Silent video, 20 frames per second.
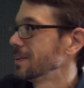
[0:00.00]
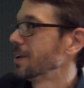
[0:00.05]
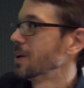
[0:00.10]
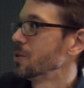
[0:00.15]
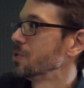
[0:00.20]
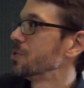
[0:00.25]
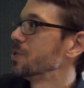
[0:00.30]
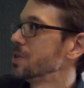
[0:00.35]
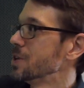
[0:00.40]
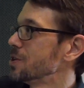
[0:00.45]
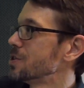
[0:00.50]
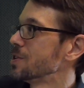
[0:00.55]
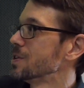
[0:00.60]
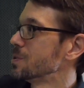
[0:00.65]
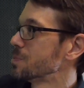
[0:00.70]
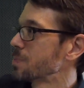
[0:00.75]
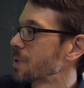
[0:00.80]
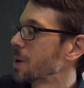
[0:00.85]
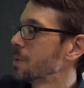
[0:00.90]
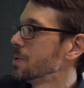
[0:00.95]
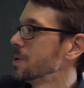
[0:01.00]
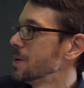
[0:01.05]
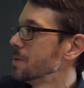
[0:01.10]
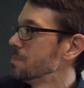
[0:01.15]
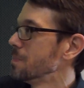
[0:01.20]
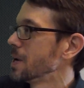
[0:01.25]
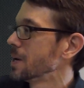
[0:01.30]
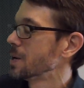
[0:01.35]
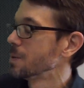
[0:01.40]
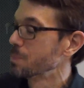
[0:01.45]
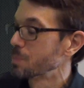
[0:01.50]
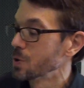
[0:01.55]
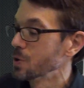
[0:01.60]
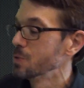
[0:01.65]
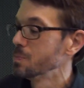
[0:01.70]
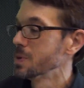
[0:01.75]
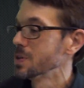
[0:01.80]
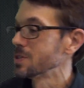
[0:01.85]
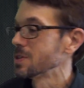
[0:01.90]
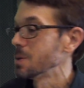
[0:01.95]
other editions probably didn't make
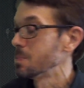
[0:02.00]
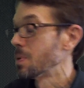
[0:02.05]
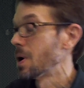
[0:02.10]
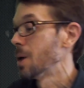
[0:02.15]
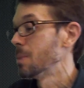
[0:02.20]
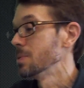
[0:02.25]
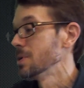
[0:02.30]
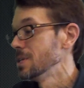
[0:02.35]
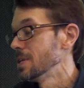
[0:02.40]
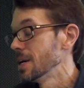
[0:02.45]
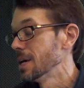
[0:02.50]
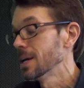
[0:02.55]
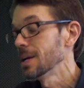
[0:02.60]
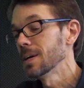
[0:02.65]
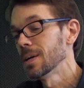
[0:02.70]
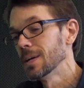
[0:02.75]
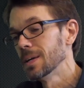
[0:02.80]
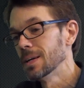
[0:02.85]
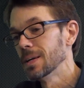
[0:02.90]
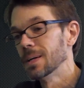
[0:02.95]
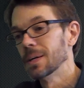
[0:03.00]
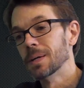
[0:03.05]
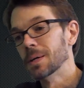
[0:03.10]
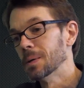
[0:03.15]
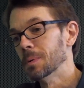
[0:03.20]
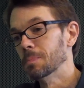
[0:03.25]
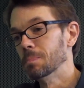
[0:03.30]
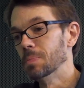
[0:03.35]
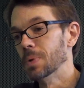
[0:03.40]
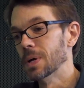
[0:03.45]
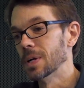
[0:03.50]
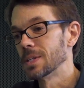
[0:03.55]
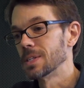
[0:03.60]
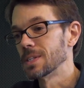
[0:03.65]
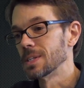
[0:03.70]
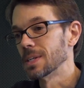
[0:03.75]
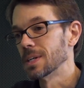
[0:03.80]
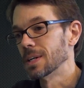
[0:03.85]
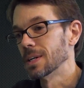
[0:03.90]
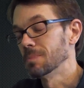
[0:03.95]
improvements. They probably did,
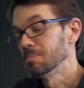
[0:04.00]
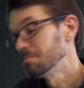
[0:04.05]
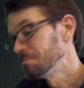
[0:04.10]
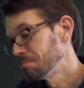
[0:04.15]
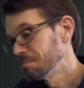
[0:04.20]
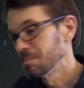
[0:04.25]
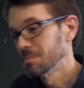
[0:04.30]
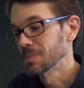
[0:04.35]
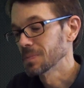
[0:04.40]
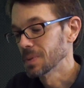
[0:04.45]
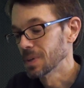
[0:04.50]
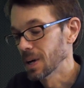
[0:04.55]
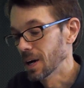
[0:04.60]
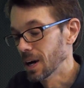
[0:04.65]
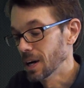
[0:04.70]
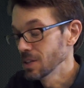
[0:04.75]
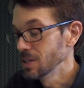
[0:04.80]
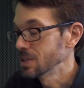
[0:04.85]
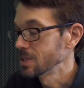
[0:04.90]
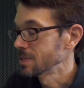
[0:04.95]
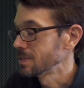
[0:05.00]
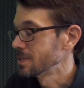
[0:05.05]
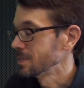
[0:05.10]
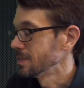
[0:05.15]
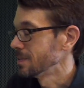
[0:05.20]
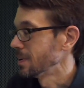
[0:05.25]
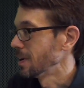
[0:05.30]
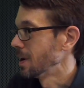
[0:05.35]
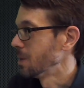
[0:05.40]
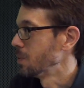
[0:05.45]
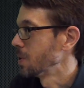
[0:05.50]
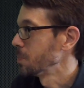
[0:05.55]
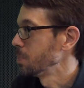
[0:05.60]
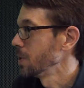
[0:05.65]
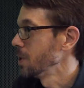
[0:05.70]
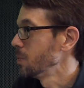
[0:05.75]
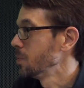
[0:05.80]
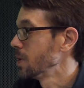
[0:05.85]
but uh, I just I want to play